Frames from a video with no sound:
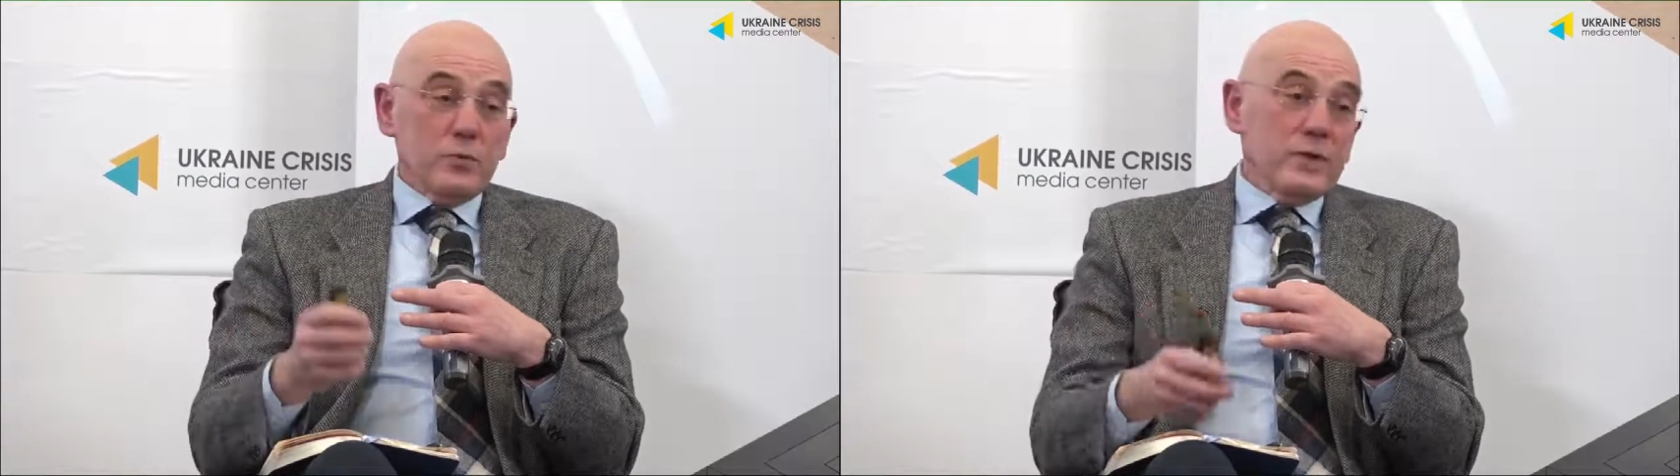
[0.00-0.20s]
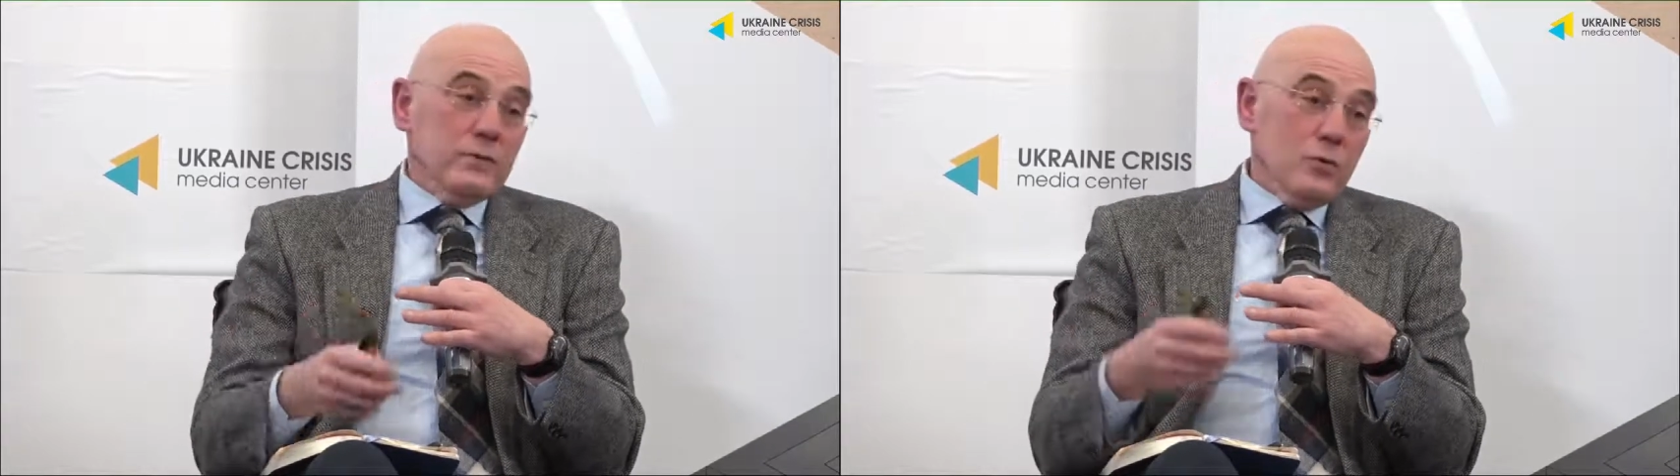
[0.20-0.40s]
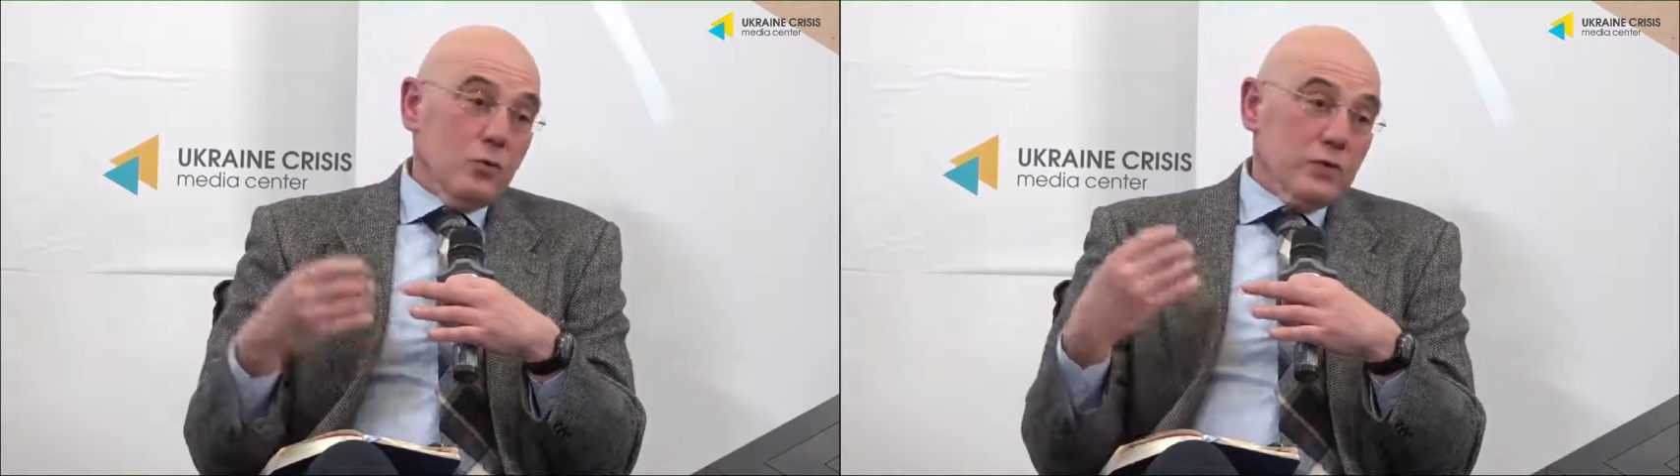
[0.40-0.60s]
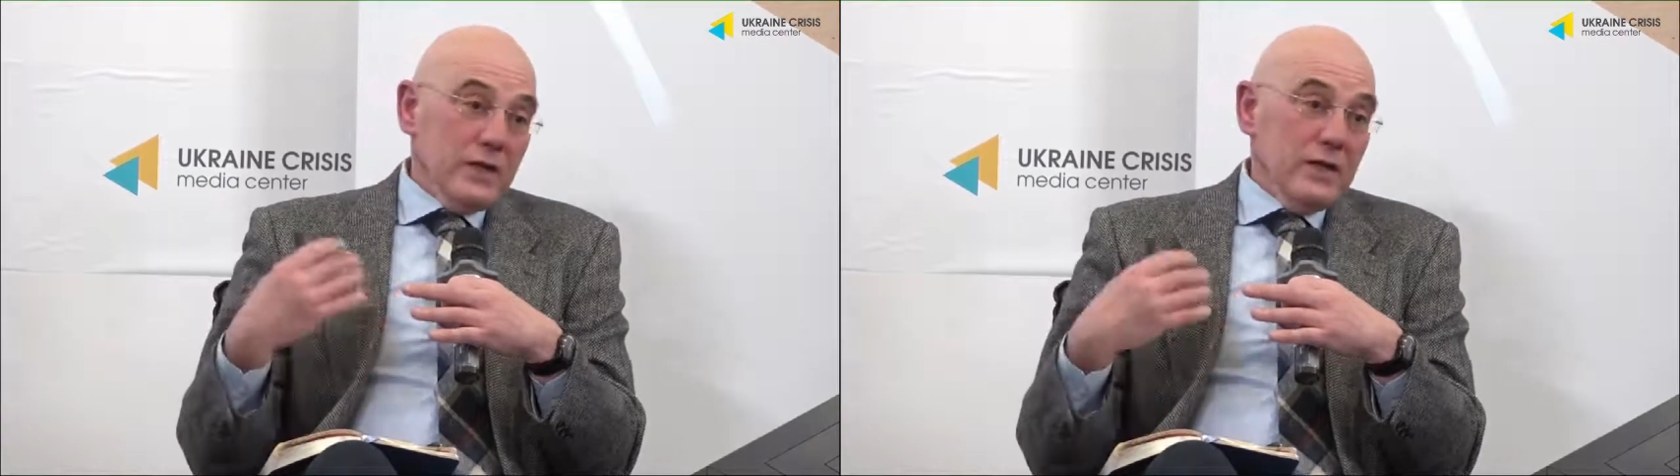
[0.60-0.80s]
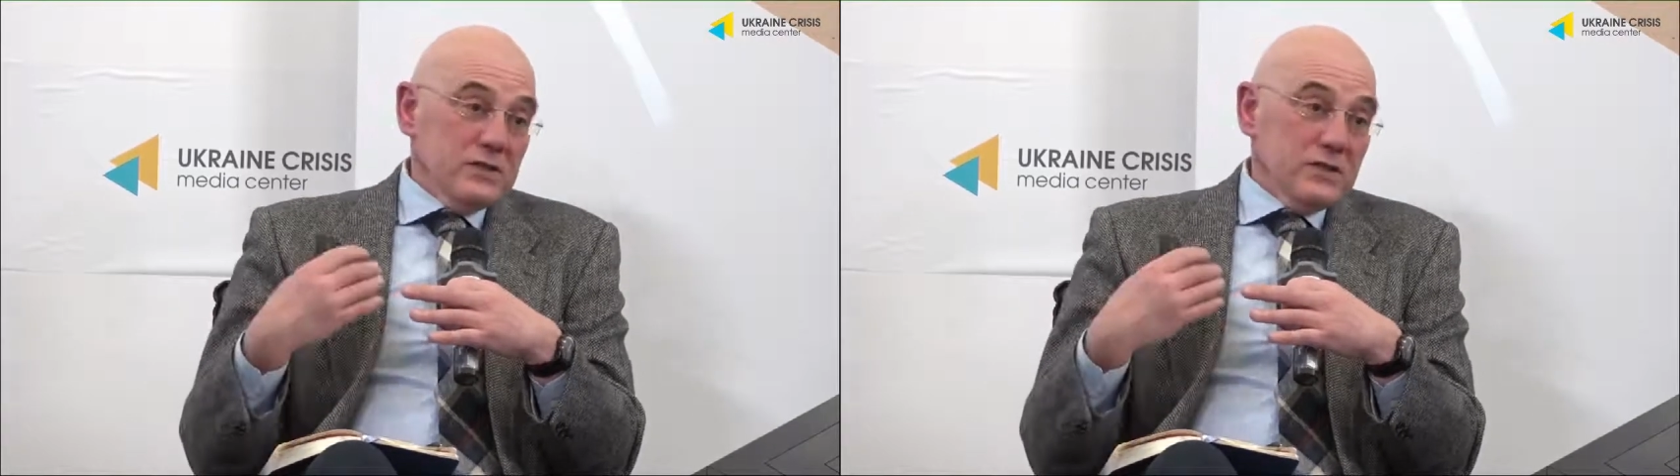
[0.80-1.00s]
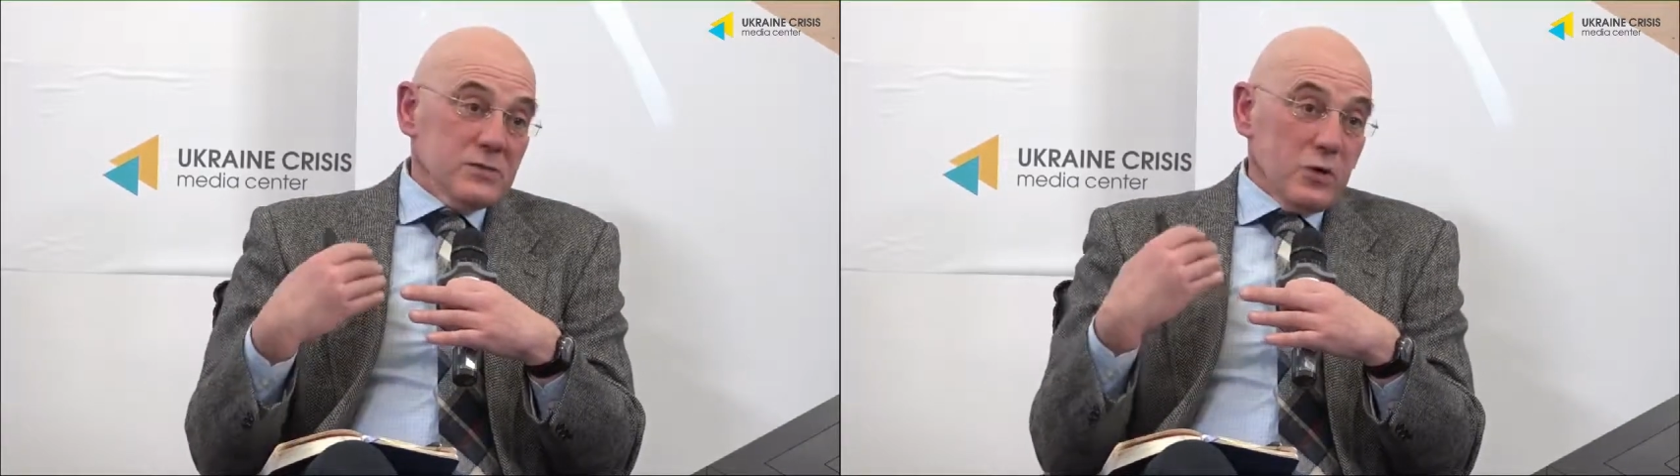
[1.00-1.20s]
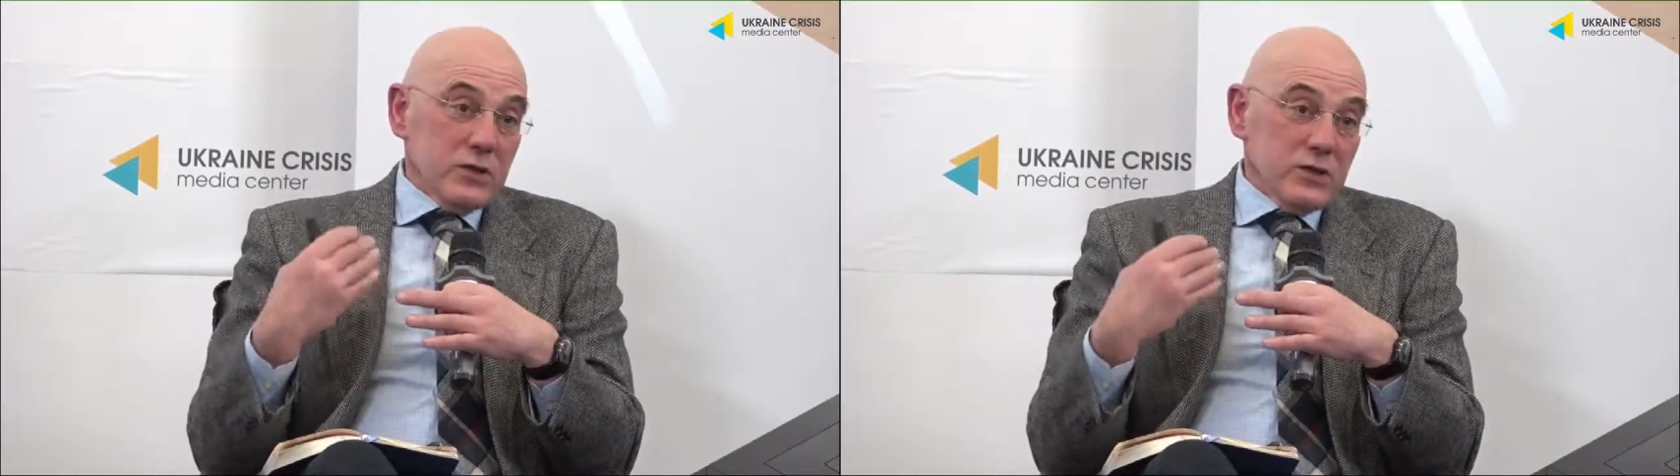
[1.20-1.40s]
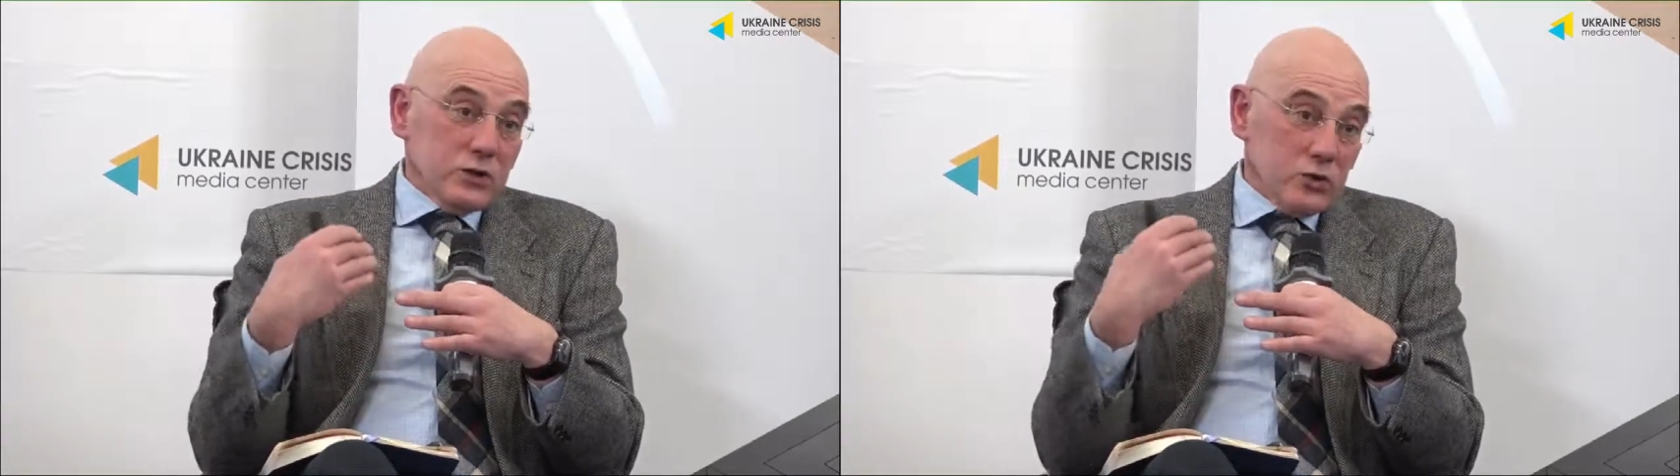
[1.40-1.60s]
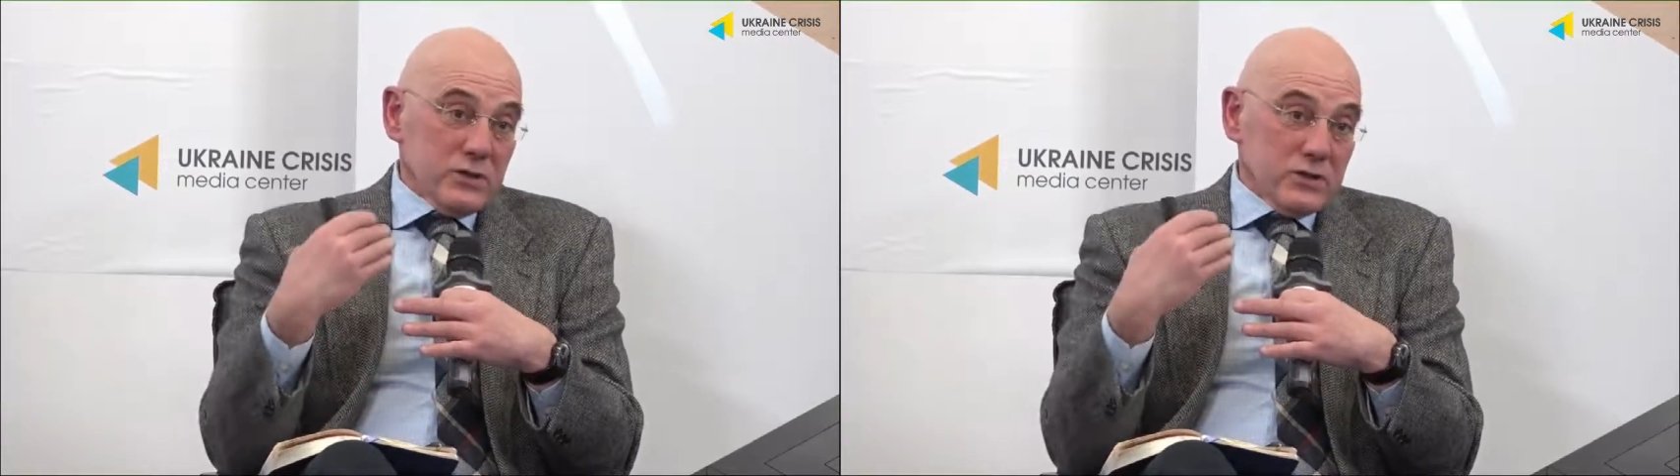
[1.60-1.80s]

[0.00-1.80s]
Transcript: wrong. For